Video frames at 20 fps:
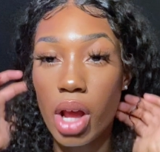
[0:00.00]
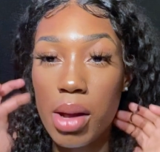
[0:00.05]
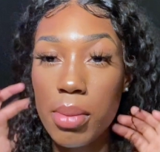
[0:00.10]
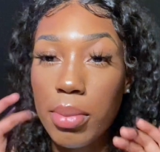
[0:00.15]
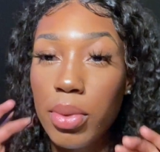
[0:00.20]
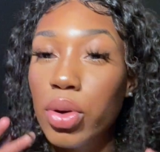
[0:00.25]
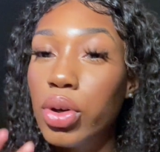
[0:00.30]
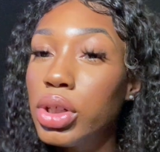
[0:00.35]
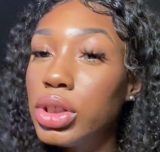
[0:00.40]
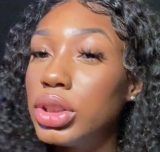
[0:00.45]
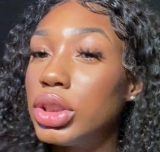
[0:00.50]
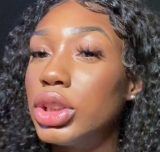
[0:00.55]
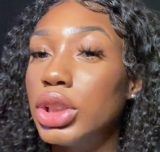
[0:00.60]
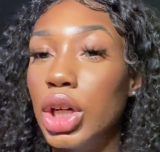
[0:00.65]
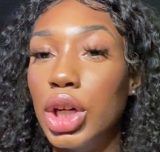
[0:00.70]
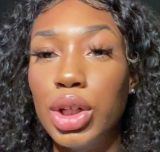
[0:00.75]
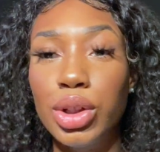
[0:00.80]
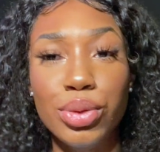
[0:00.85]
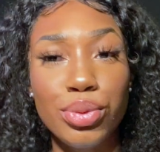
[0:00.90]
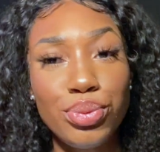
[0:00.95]
I'm bored,
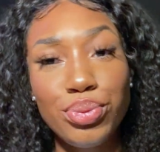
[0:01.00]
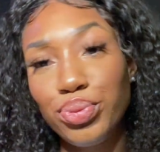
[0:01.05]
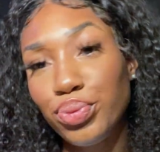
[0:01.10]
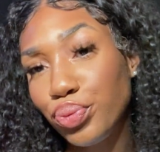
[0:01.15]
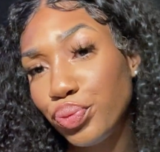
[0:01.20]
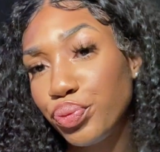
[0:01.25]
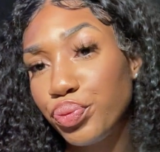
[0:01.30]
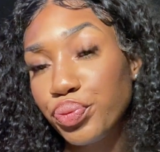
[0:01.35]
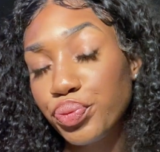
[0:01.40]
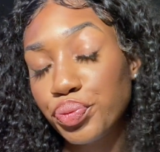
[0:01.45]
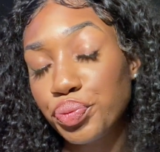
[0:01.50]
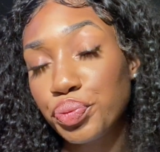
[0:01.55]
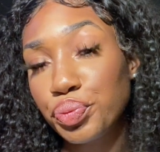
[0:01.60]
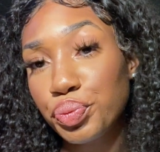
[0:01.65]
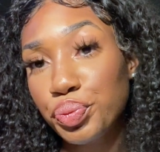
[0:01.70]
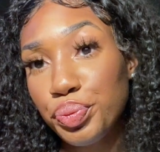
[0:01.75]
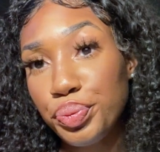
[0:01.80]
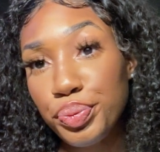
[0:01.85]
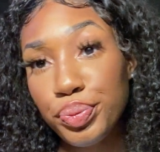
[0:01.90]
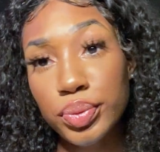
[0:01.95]
so
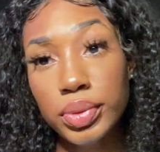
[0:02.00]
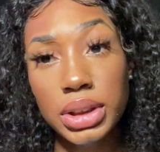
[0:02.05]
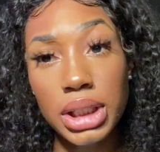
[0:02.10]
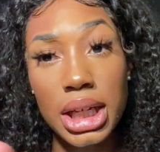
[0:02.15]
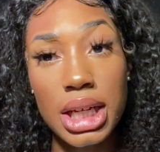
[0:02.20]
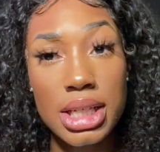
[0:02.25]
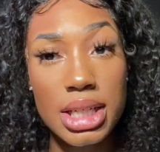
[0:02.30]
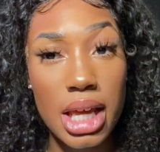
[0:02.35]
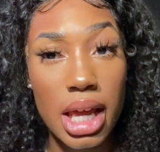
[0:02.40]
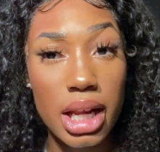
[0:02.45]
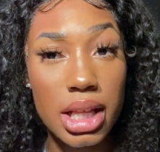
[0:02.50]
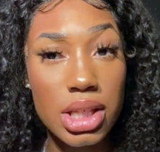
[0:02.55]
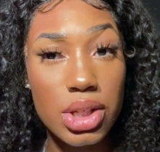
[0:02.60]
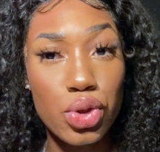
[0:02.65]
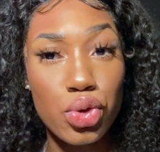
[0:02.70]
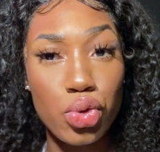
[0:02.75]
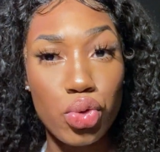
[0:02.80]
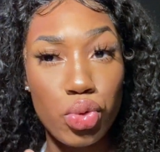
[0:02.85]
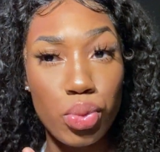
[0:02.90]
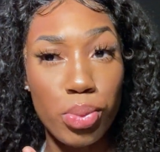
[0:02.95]
I decided
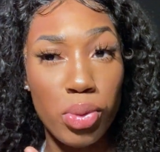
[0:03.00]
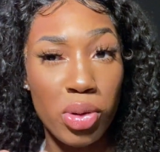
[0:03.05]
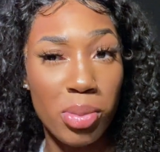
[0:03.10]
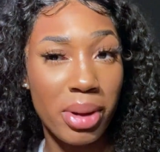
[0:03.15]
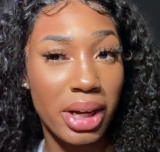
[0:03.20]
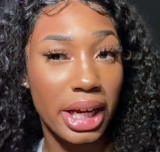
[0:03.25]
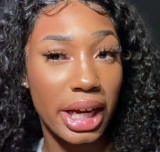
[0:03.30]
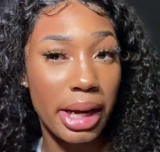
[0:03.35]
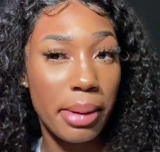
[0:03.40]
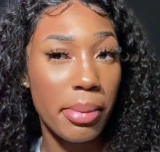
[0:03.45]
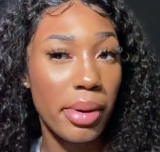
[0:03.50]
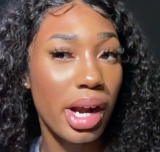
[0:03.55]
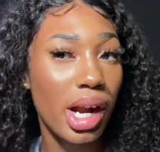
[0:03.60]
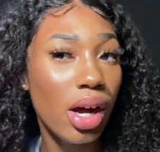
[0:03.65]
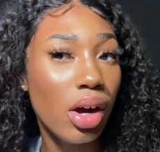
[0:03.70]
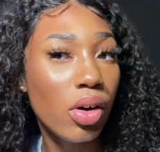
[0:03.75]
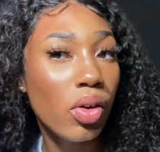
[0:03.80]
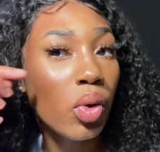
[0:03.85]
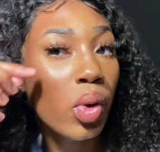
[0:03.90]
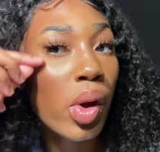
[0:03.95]
to put my camera
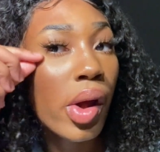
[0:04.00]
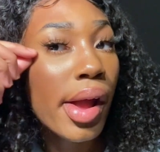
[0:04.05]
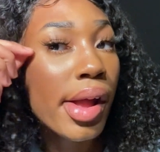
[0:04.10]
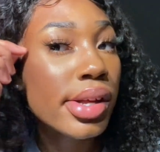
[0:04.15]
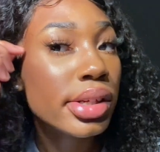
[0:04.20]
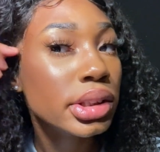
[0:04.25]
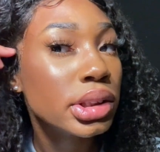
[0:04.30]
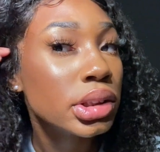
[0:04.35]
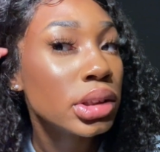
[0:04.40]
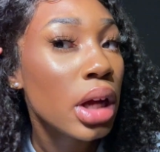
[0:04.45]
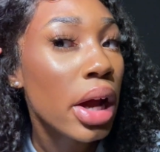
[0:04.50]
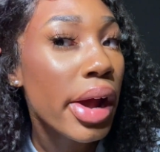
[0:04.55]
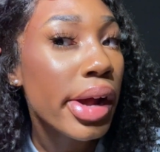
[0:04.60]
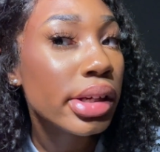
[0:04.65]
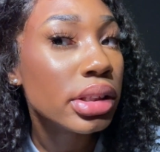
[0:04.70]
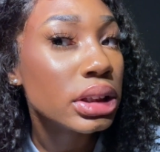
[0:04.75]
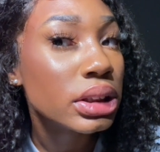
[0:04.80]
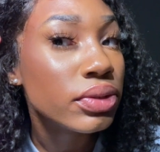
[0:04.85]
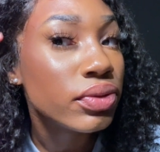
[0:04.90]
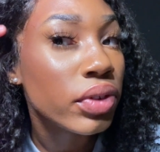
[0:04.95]
out
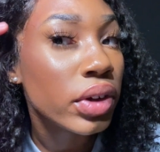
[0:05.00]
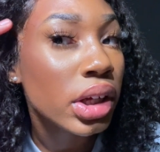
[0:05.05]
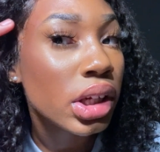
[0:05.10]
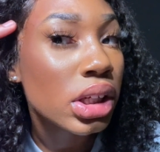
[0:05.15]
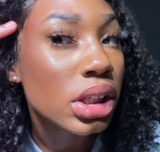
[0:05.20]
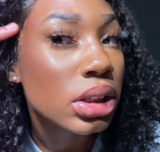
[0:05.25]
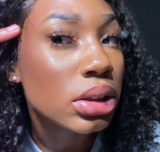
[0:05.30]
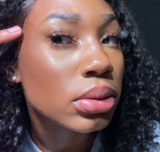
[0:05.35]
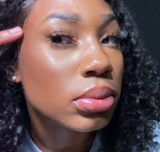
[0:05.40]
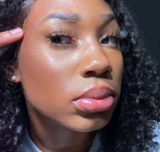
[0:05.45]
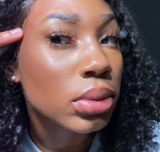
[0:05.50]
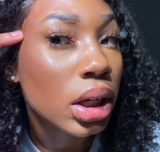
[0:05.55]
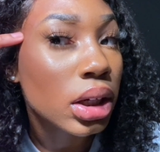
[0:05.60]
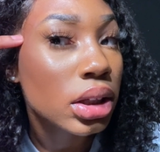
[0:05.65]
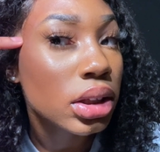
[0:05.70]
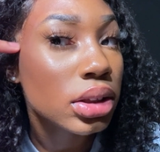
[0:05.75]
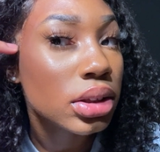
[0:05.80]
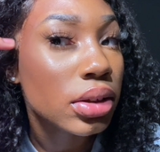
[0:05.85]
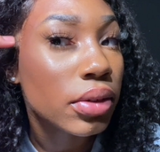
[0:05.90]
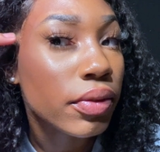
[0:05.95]
and film. I
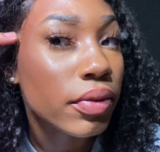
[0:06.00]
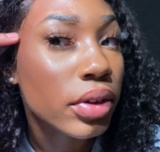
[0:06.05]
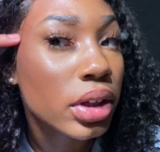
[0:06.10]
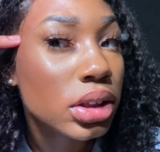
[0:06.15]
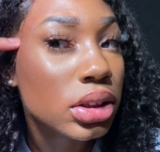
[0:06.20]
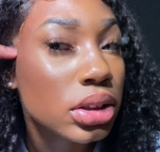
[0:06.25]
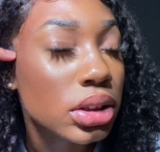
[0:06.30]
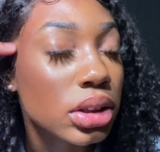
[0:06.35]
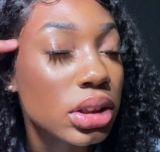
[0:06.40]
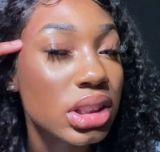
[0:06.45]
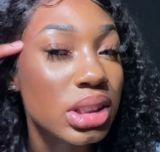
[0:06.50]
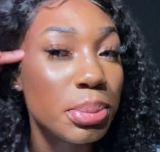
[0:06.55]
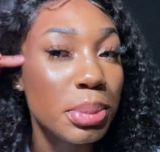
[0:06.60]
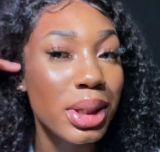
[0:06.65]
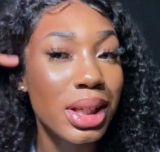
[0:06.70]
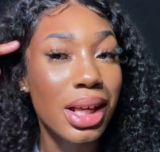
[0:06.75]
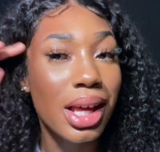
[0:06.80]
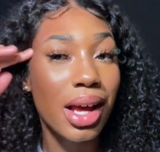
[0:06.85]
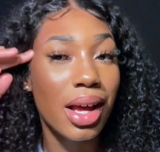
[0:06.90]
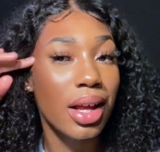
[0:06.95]
need to fix this
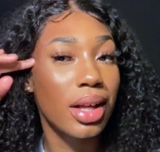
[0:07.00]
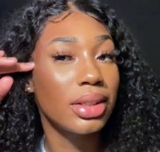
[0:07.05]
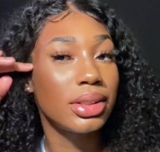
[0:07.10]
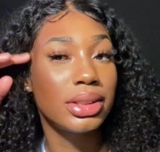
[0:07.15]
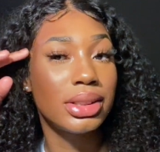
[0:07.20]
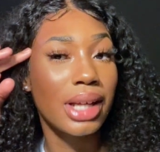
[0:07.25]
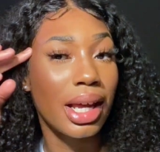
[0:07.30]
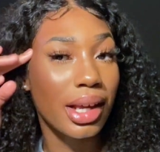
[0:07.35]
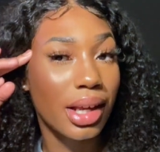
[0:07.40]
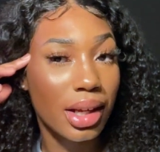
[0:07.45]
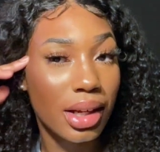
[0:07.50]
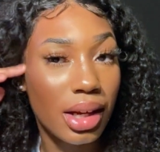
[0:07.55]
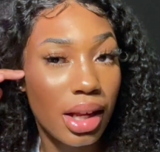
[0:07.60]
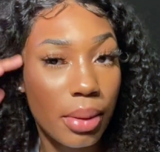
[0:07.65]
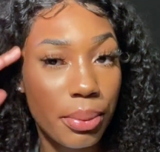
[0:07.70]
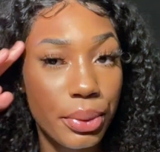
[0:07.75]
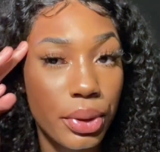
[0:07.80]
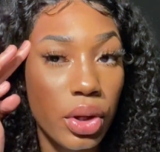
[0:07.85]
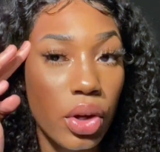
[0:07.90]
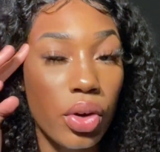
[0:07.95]
because I
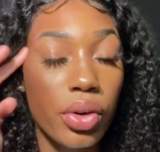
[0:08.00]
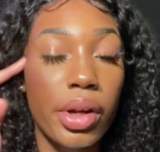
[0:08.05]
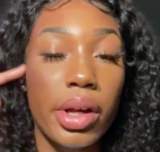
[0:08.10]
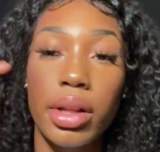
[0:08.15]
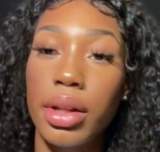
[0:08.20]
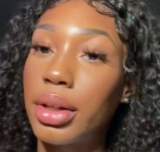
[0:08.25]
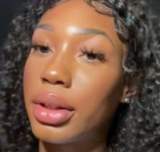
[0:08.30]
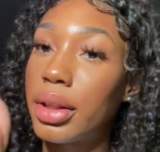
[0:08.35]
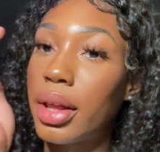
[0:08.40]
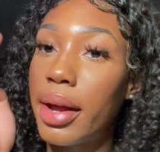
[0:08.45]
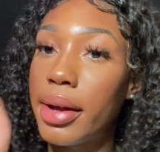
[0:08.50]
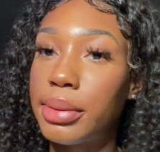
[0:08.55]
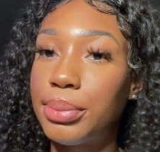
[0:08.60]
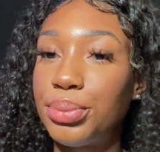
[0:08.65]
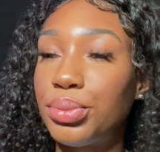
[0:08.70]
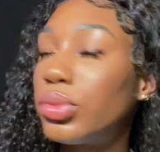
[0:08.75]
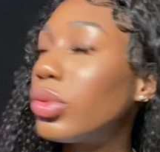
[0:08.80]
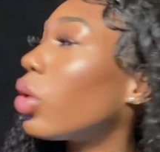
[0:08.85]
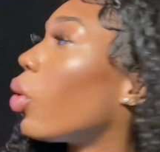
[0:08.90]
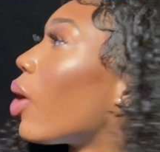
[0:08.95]
cannot be going out like
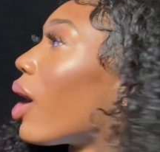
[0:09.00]
that.